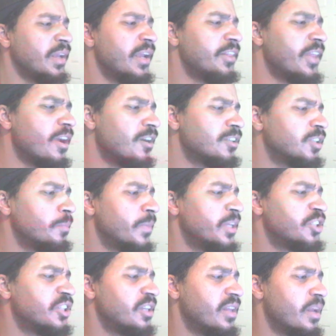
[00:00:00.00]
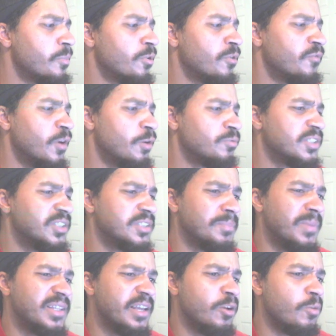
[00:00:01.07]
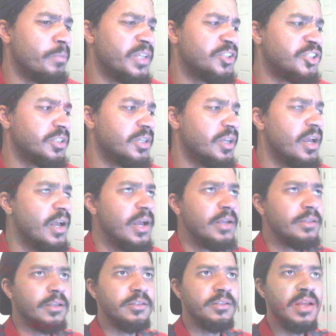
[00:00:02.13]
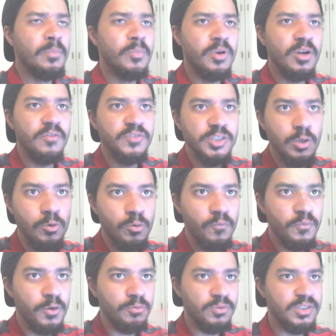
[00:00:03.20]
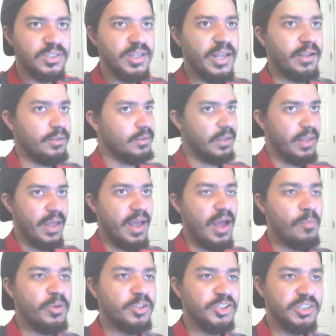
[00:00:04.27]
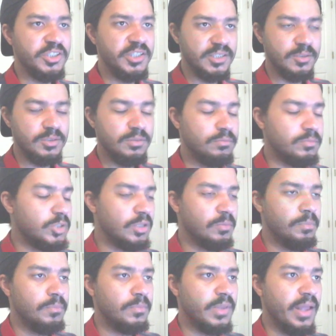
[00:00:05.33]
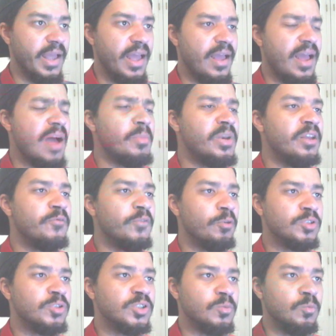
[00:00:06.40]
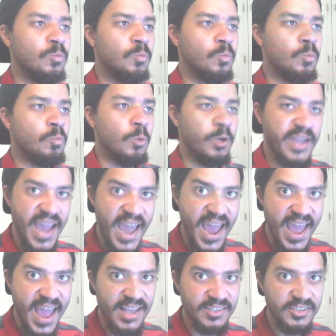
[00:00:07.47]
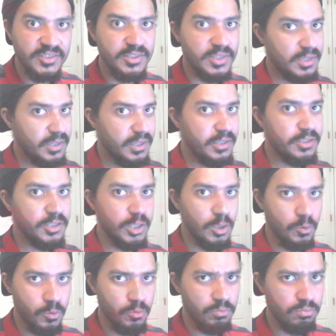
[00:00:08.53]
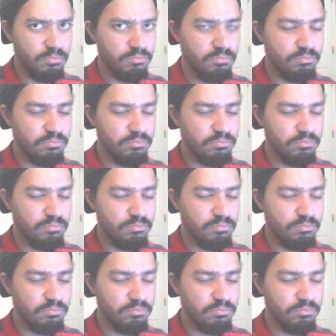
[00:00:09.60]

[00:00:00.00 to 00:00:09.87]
And they also mention the number of votes, but they don't mention the number of total votes, like how much this took, like how many votes were cast in total.